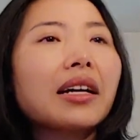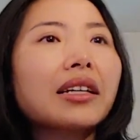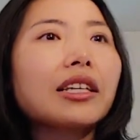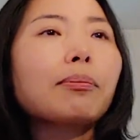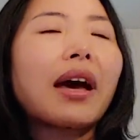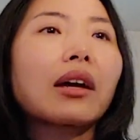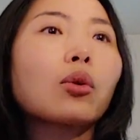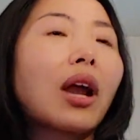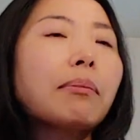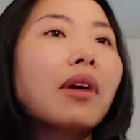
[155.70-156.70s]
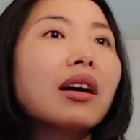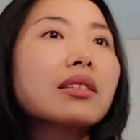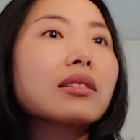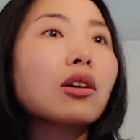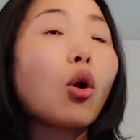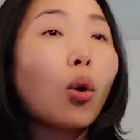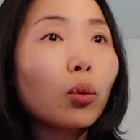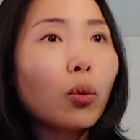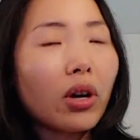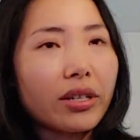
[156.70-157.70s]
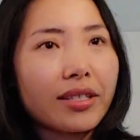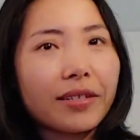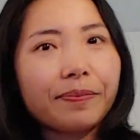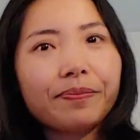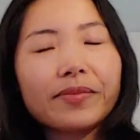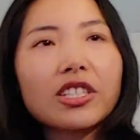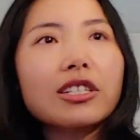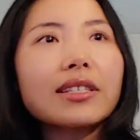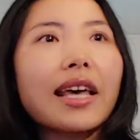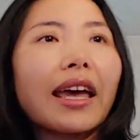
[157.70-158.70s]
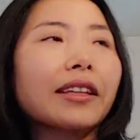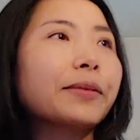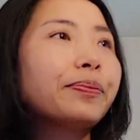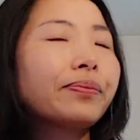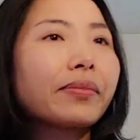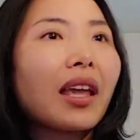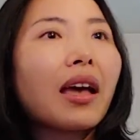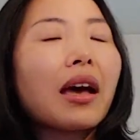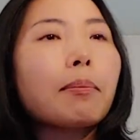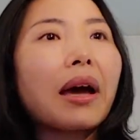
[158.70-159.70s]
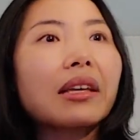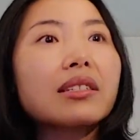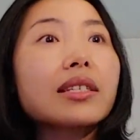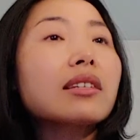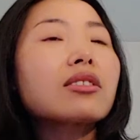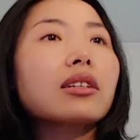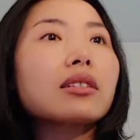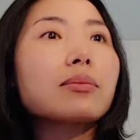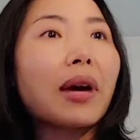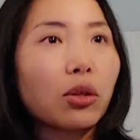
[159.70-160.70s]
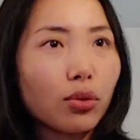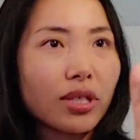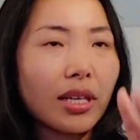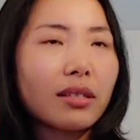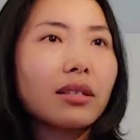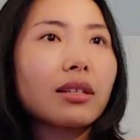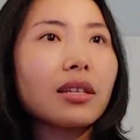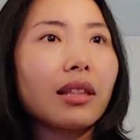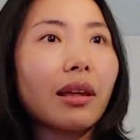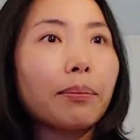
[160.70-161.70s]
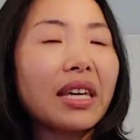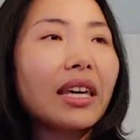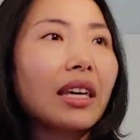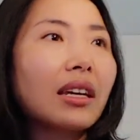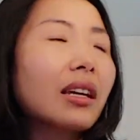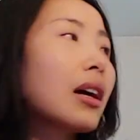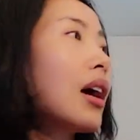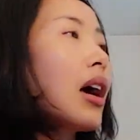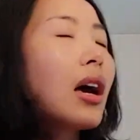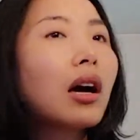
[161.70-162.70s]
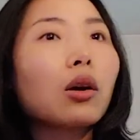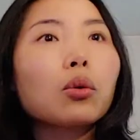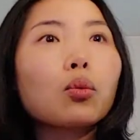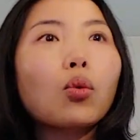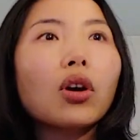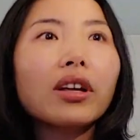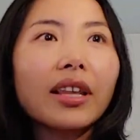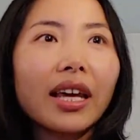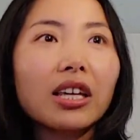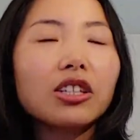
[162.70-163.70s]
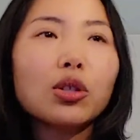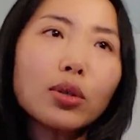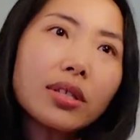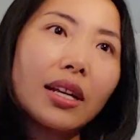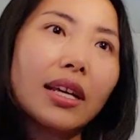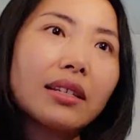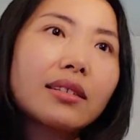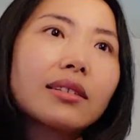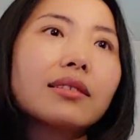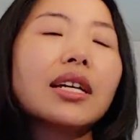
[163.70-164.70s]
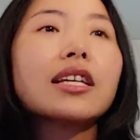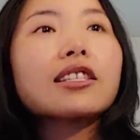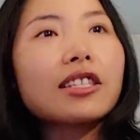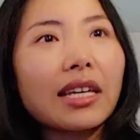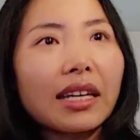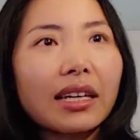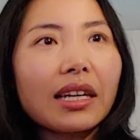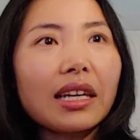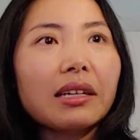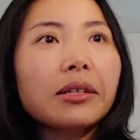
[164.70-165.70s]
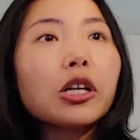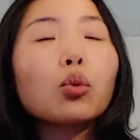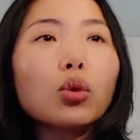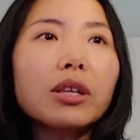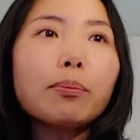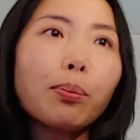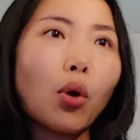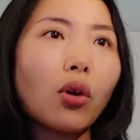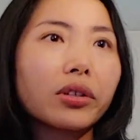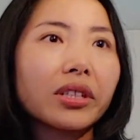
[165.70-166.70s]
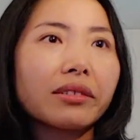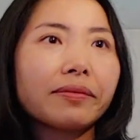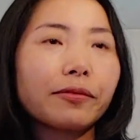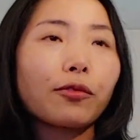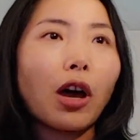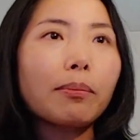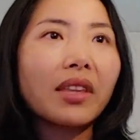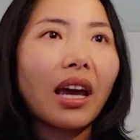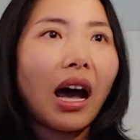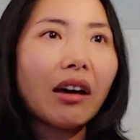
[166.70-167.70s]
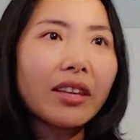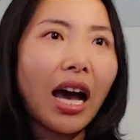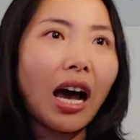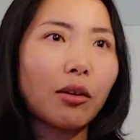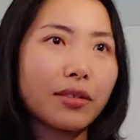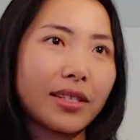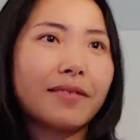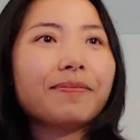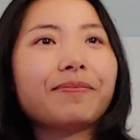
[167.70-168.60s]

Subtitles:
In my grandma's own words, she said, my two sisters and me were the useless, stinky wooden board from the art house.